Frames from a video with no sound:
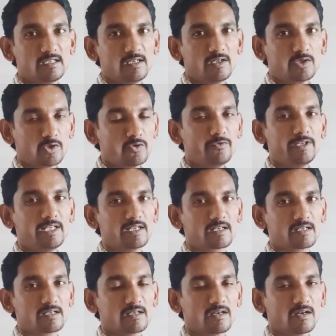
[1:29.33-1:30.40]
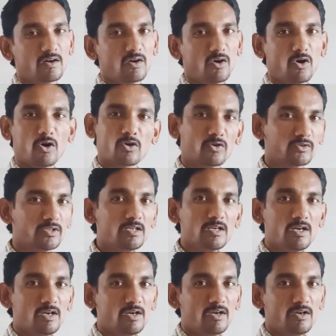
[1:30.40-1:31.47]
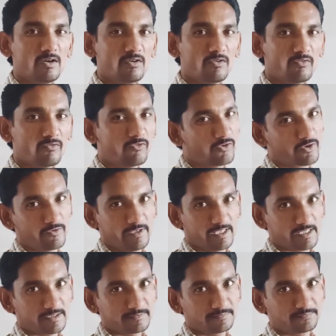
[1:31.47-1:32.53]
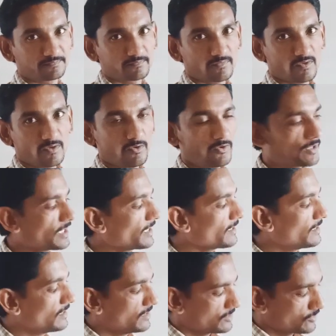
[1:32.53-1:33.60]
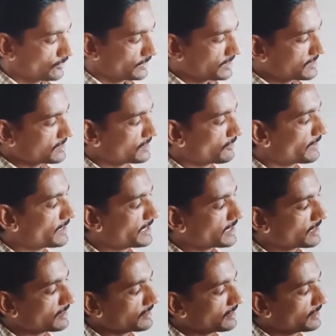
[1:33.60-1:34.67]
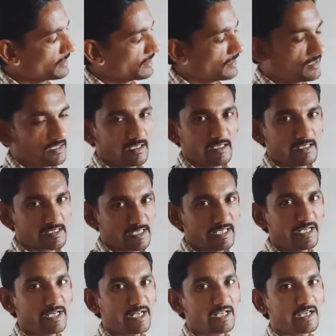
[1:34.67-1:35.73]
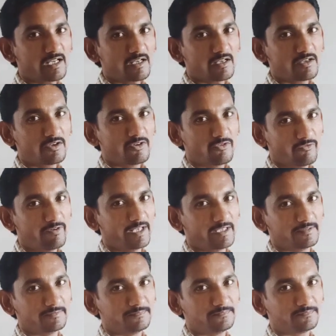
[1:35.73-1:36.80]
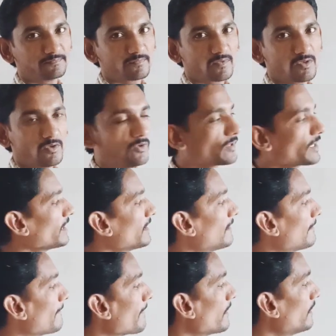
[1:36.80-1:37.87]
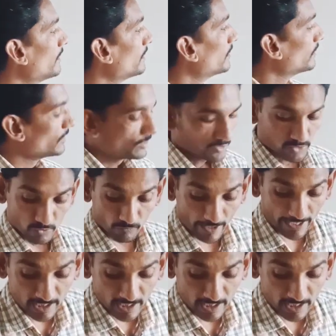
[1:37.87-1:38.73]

two-wheeler or on the four-wheeler. Okay, so this is the vertical cylindrical wheel. Okay, so while